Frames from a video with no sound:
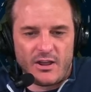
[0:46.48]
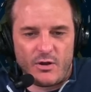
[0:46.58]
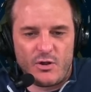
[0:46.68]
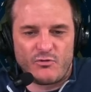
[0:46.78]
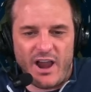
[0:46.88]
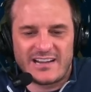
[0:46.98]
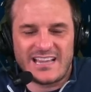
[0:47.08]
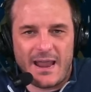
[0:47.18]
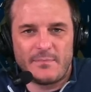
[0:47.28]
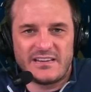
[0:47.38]
Go to
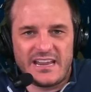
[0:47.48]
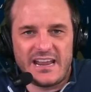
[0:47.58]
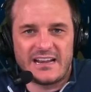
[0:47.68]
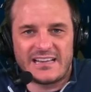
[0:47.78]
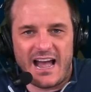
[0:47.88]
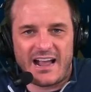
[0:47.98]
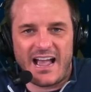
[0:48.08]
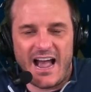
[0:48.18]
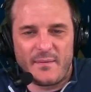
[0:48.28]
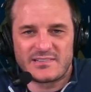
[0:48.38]

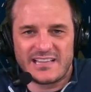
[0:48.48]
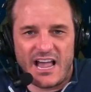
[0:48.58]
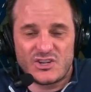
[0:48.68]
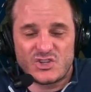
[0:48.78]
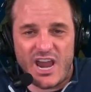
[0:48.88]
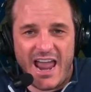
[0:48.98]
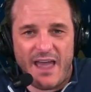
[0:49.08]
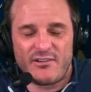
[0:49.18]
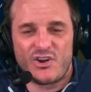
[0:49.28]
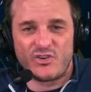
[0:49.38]
rexmd.com/chat.
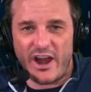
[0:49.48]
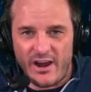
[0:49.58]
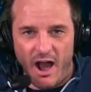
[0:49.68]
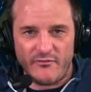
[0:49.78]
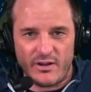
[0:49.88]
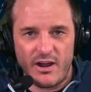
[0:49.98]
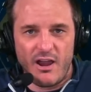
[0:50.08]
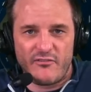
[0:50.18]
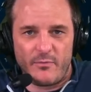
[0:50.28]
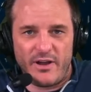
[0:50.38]
Have a great offer
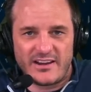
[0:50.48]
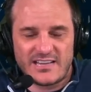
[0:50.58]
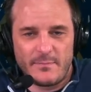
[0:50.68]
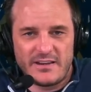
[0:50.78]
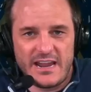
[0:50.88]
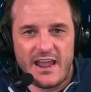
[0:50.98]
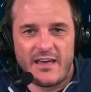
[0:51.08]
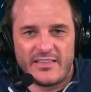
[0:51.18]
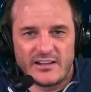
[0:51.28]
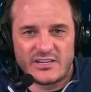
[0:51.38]
from RexMD
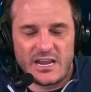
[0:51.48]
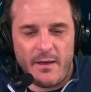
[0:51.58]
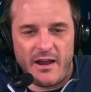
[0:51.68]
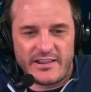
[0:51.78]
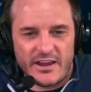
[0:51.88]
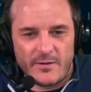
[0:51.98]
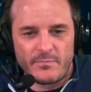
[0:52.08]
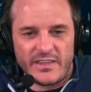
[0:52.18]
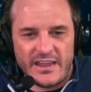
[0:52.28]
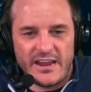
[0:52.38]
that I'll tell you about here
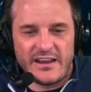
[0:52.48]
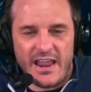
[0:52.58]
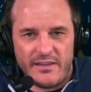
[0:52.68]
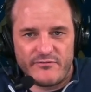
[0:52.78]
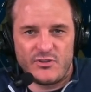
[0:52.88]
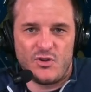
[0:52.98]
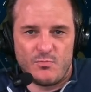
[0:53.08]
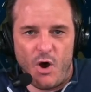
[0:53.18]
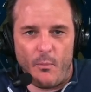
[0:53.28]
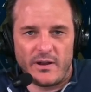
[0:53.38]
in a few
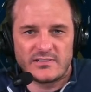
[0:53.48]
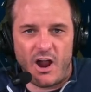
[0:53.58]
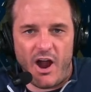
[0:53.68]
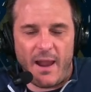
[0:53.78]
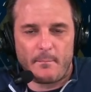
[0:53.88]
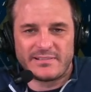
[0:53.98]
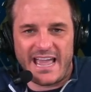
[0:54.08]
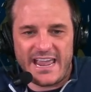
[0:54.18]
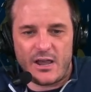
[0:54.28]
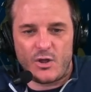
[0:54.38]
moments. All right,
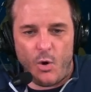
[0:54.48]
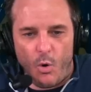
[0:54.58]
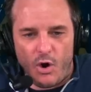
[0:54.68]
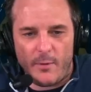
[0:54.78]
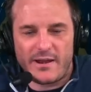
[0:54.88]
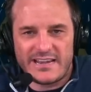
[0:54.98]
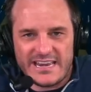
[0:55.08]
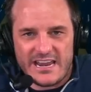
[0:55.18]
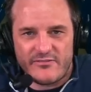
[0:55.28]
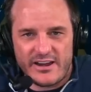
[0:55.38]
Blake Corum
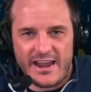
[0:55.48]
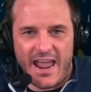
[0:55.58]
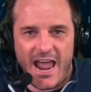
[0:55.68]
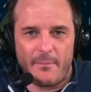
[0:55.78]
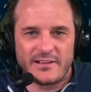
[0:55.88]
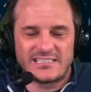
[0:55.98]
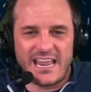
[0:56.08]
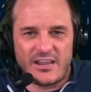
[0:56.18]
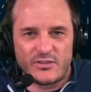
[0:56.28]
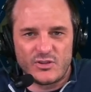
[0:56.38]
knee rehab. Let's
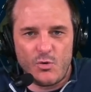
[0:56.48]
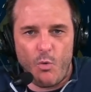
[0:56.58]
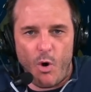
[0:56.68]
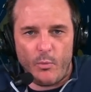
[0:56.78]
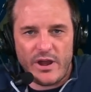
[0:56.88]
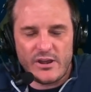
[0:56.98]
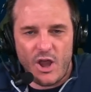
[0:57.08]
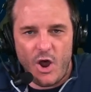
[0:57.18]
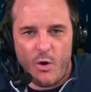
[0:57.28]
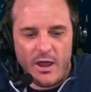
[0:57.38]
take you through what we
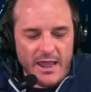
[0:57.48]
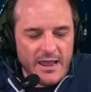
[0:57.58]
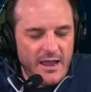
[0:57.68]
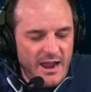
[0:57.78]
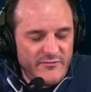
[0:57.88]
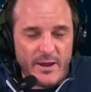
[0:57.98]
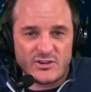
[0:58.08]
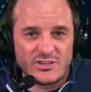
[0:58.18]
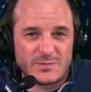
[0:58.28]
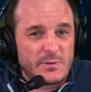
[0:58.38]
know,
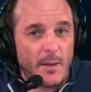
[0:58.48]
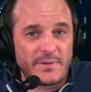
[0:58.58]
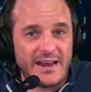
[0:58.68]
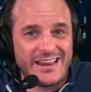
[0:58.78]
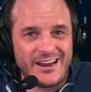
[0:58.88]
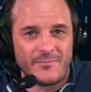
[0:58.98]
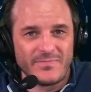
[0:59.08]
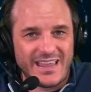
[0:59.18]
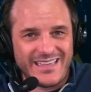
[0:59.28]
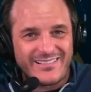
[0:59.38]
information that's been updated here
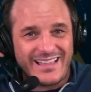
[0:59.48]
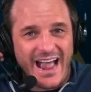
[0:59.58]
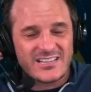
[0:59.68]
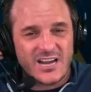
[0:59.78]
in the last